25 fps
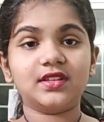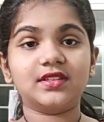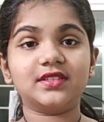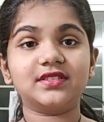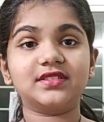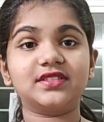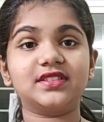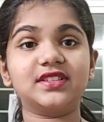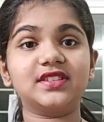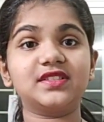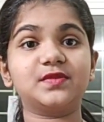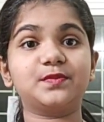
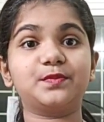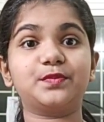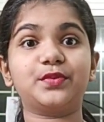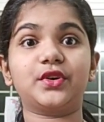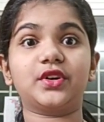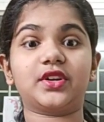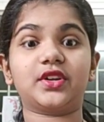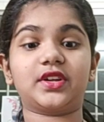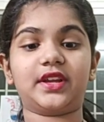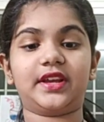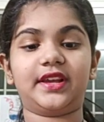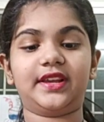This
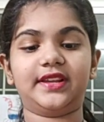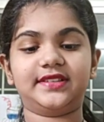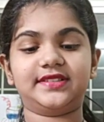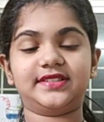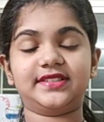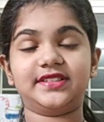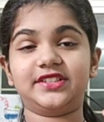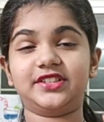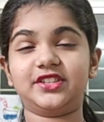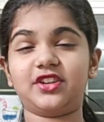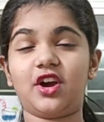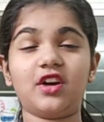book is
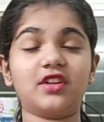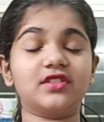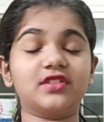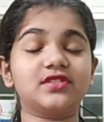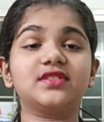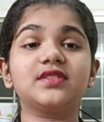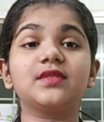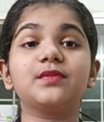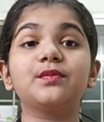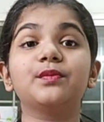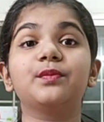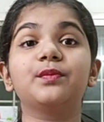an
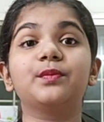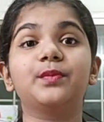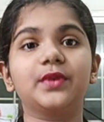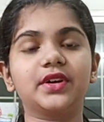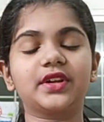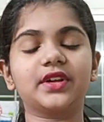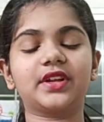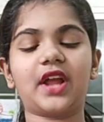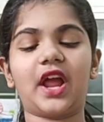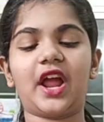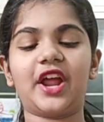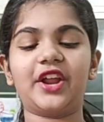awesome
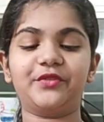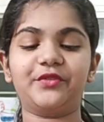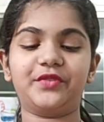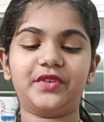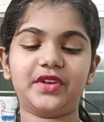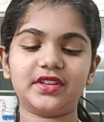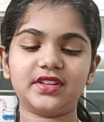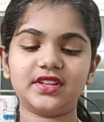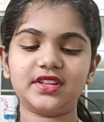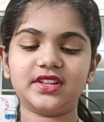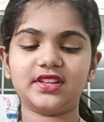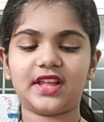book. I
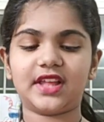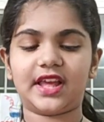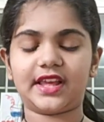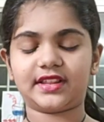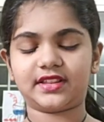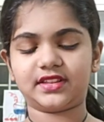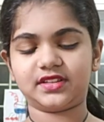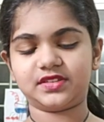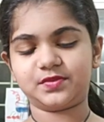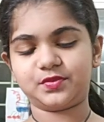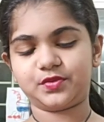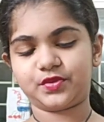really
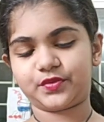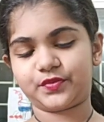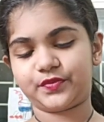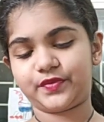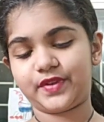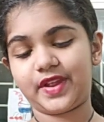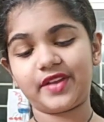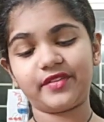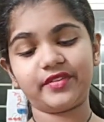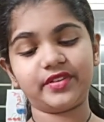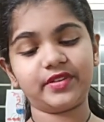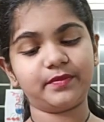like this book
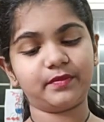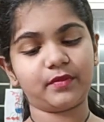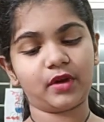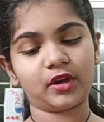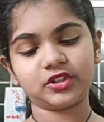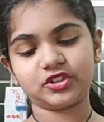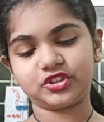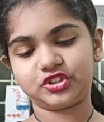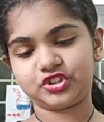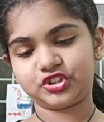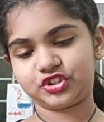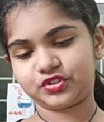very
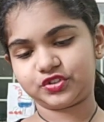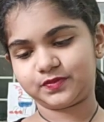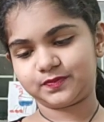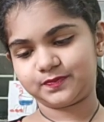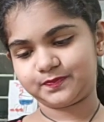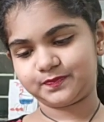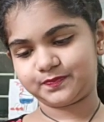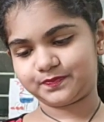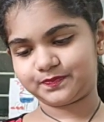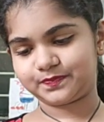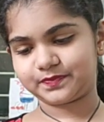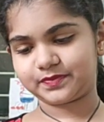much.
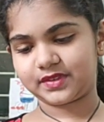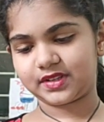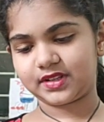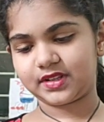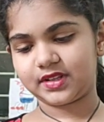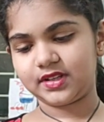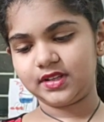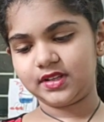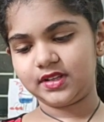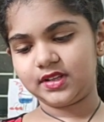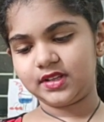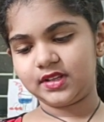
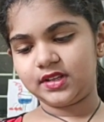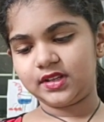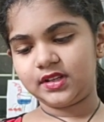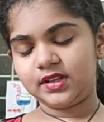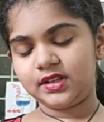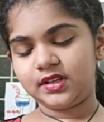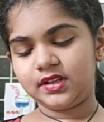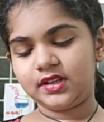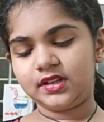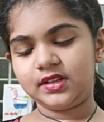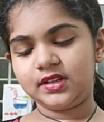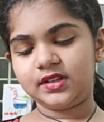
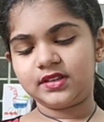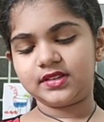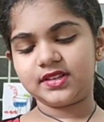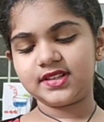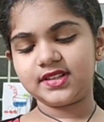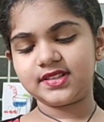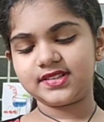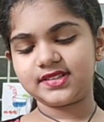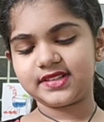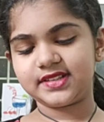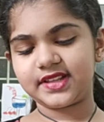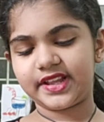
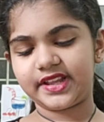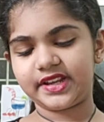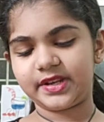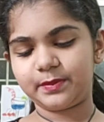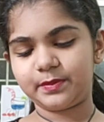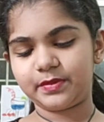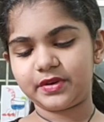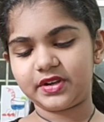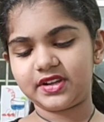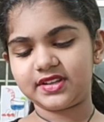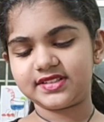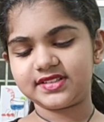This
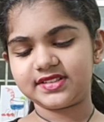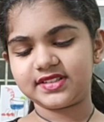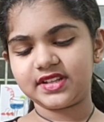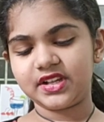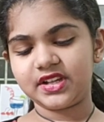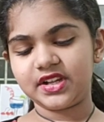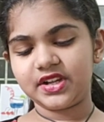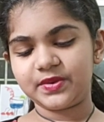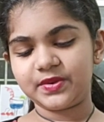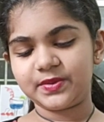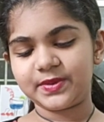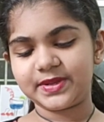Ladybird
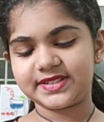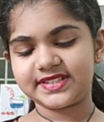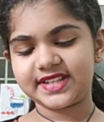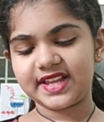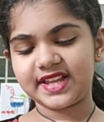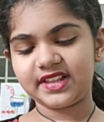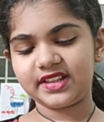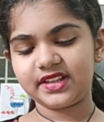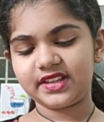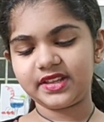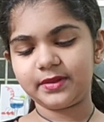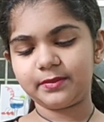
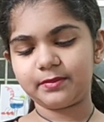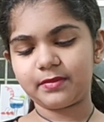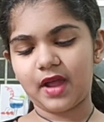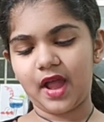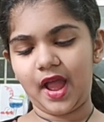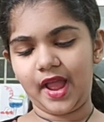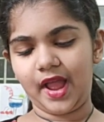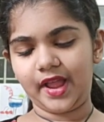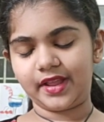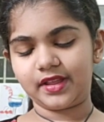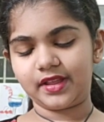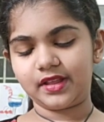retelling
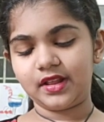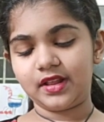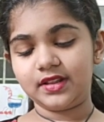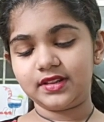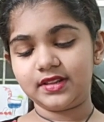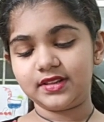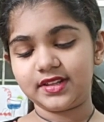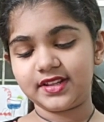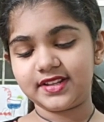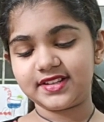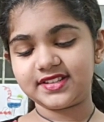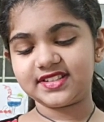by
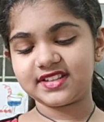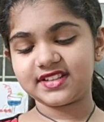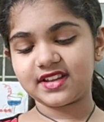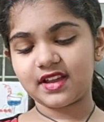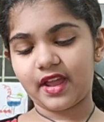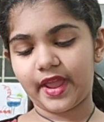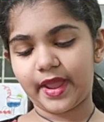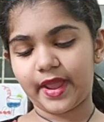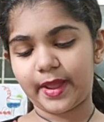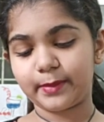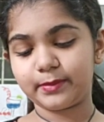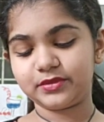Linda
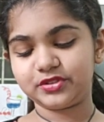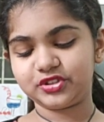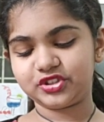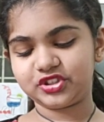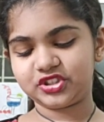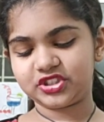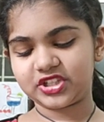M.